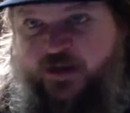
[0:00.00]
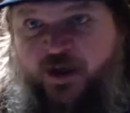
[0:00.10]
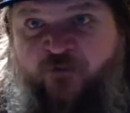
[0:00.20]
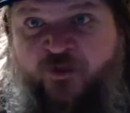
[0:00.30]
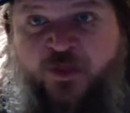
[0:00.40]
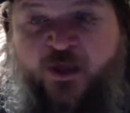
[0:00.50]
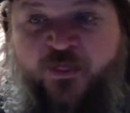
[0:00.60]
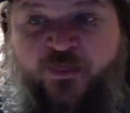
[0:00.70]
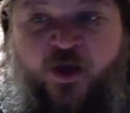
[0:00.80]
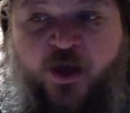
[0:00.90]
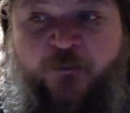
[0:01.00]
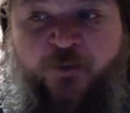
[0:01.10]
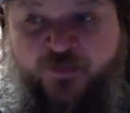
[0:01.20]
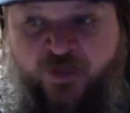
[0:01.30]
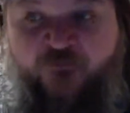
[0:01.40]
everything I thought,
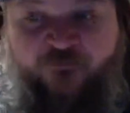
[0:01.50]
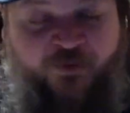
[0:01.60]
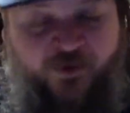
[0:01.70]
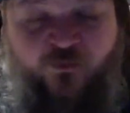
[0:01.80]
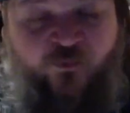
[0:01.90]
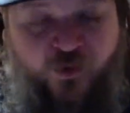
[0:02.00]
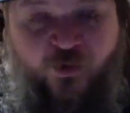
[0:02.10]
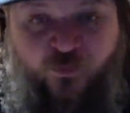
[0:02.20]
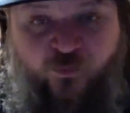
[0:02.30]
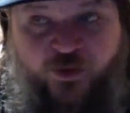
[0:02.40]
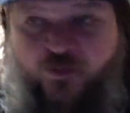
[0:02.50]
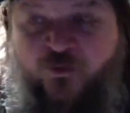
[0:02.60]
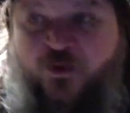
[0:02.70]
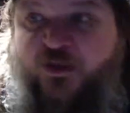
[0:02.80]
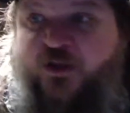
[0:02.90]
but they've been really,
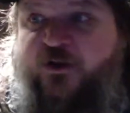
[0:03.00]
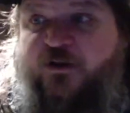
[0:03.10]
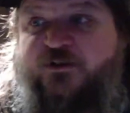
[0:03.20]
really good.